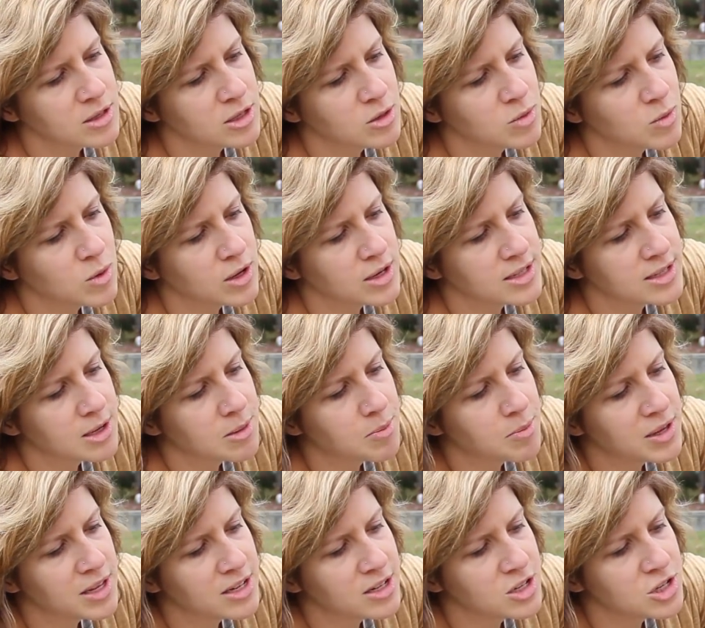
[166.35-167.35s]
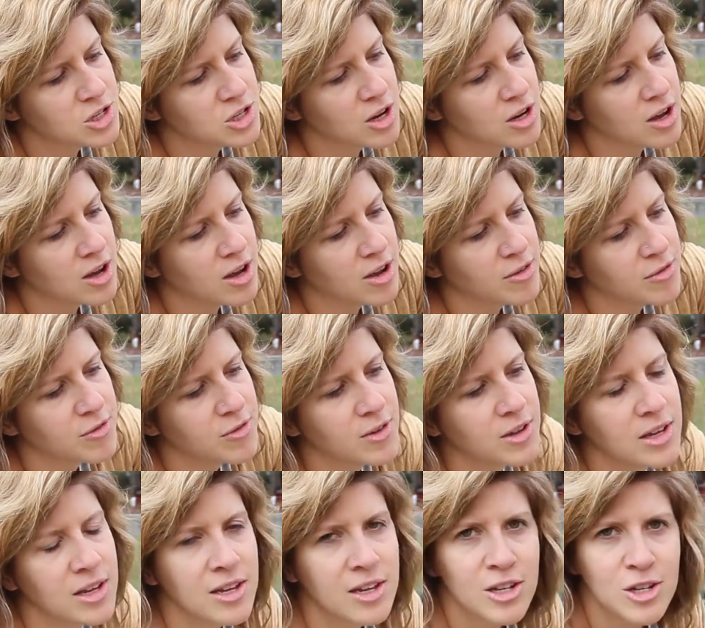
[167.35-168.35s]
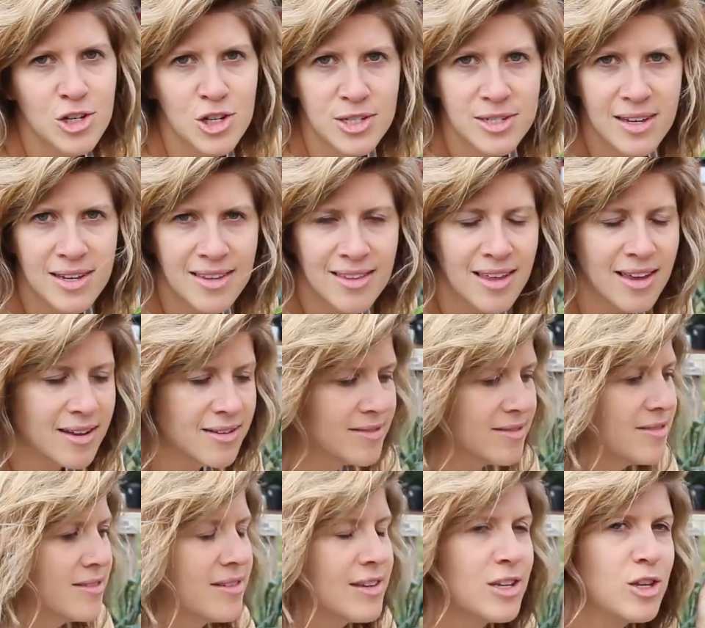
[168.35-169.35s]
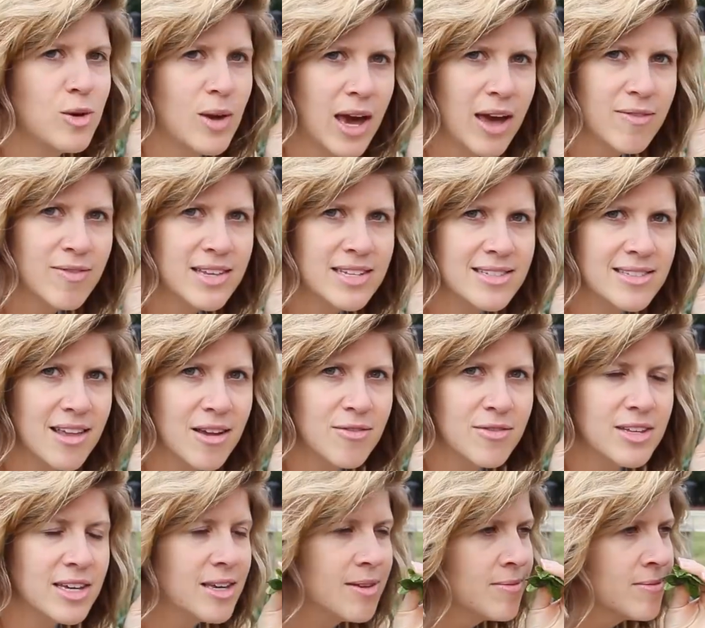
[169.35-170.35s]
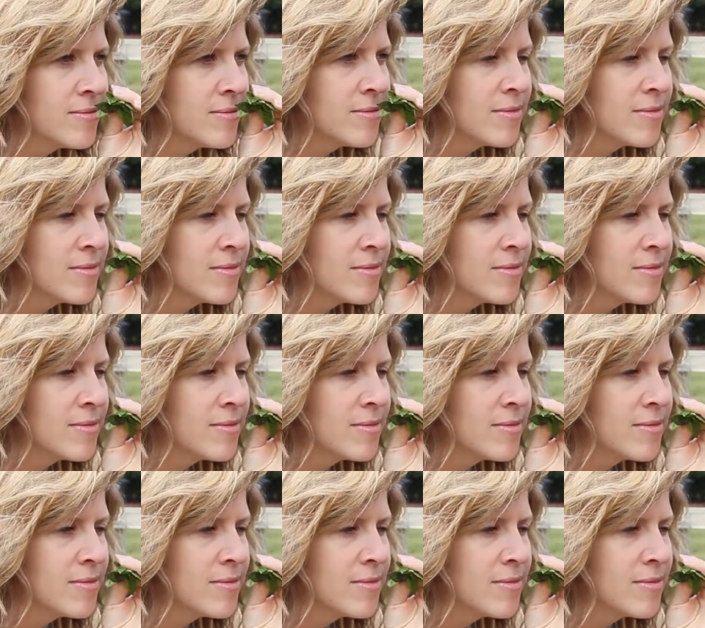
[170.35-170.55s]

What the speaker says: you want to pinch off, just like that. And you have these lovely